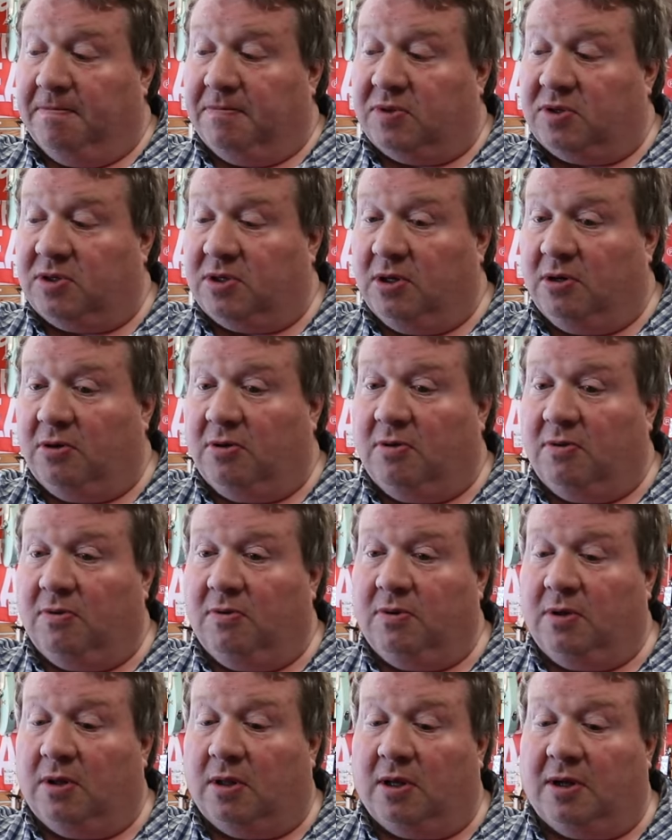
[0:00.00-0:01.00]

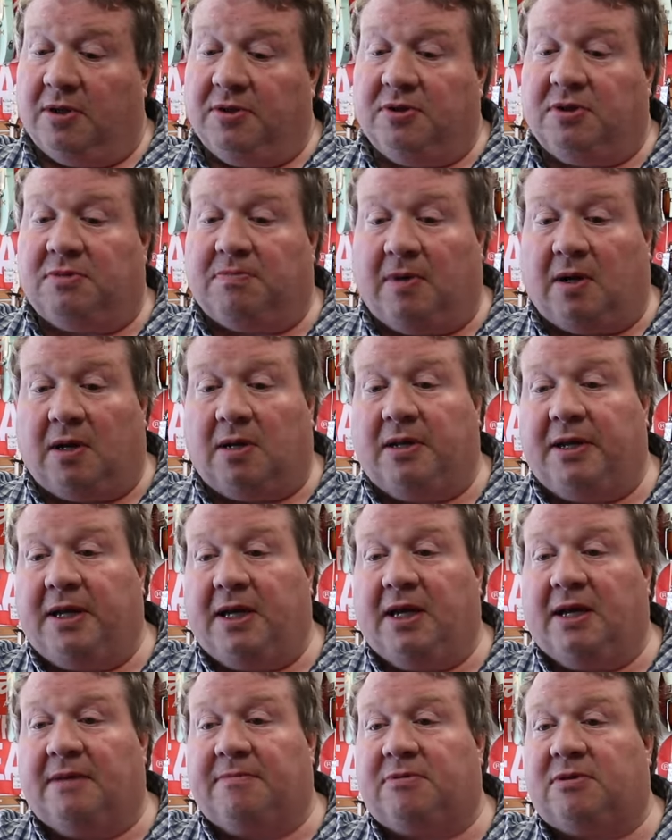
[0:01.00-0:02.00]
So a lot of these
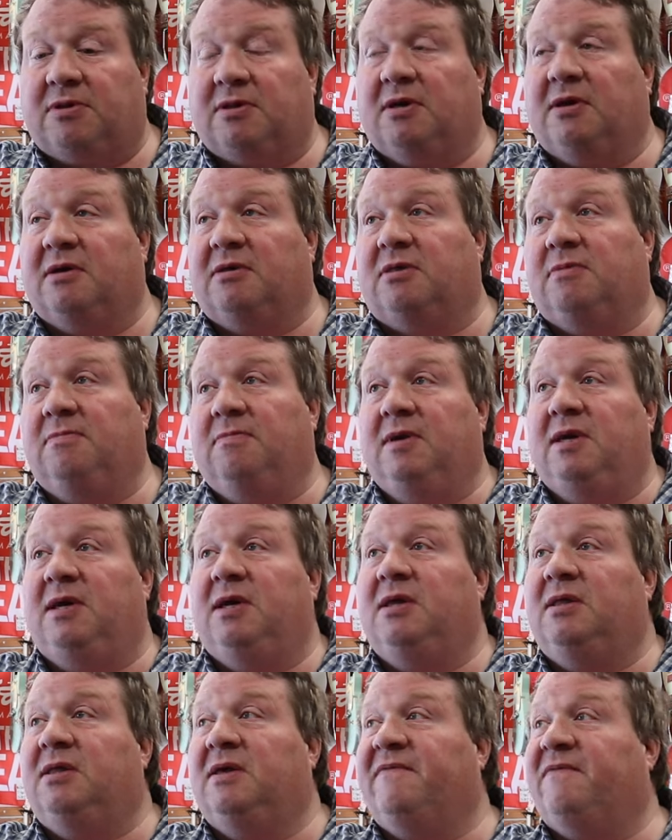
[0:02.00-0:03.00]
modeling amps, to
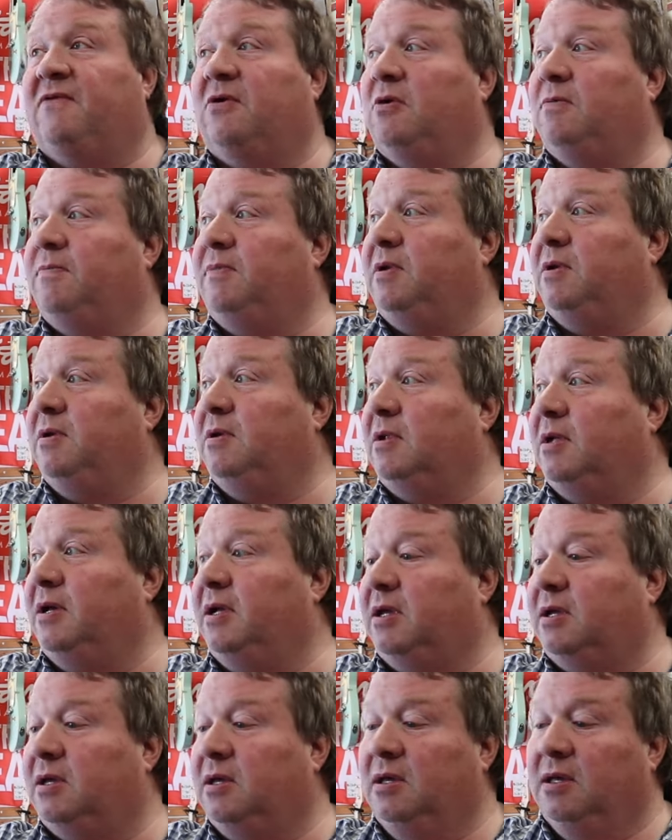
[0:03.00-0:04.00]
me, they've all been
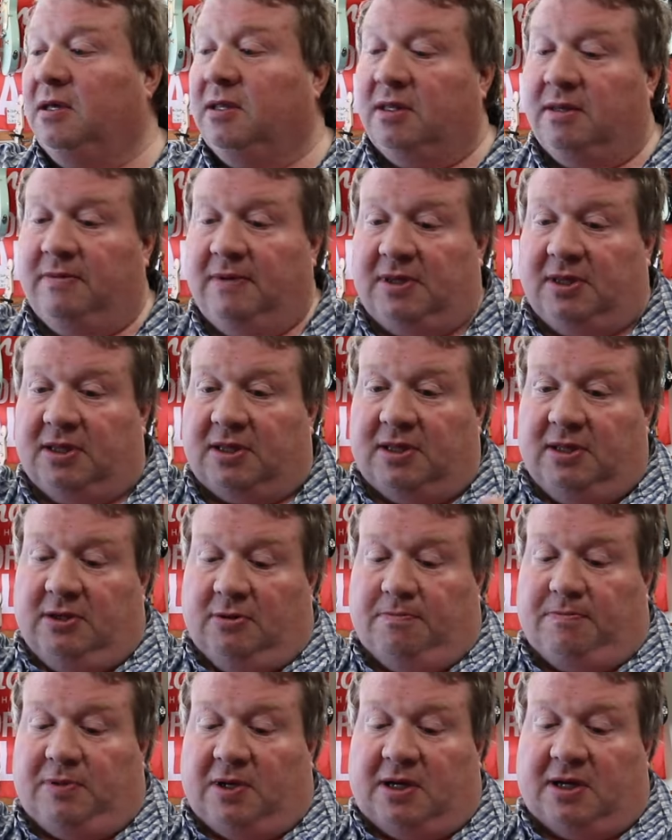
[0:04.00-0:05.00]
like, they make this
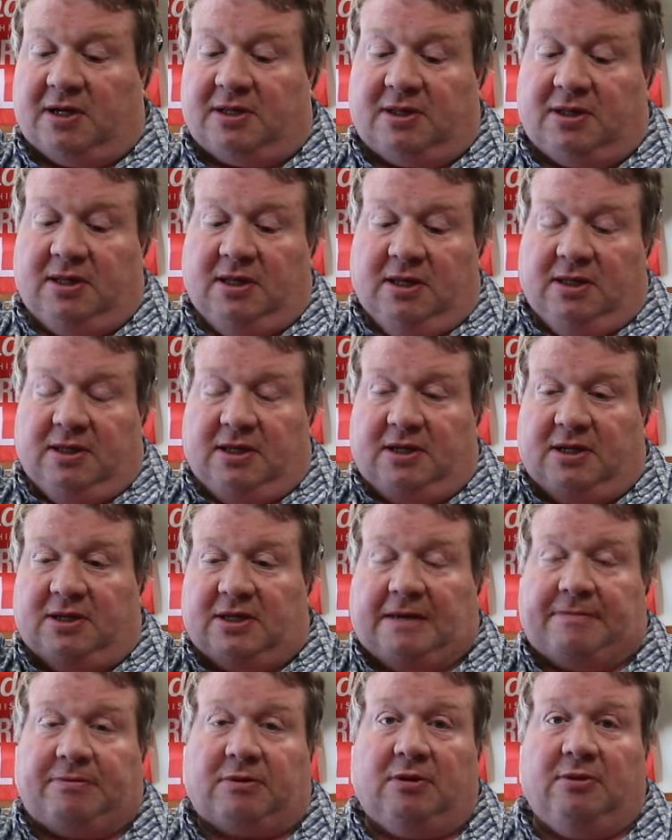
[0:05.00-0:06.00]
little box that does
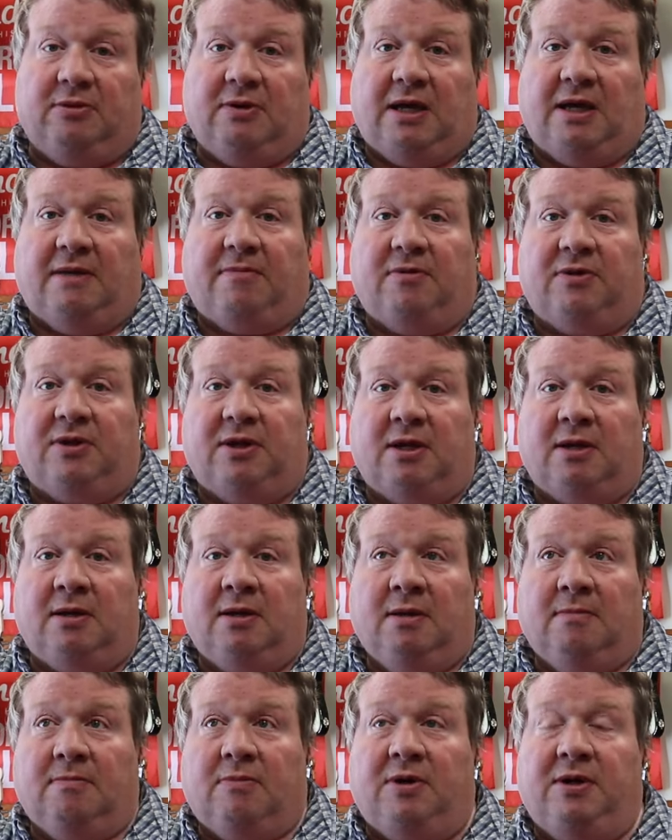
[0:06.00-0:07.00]
absolutely
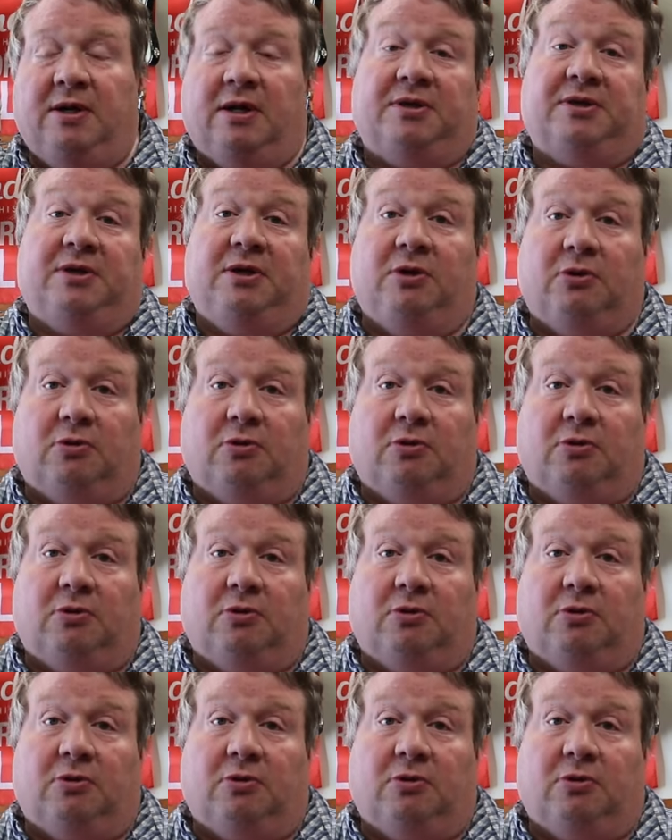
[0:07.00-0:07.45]
everything but nothing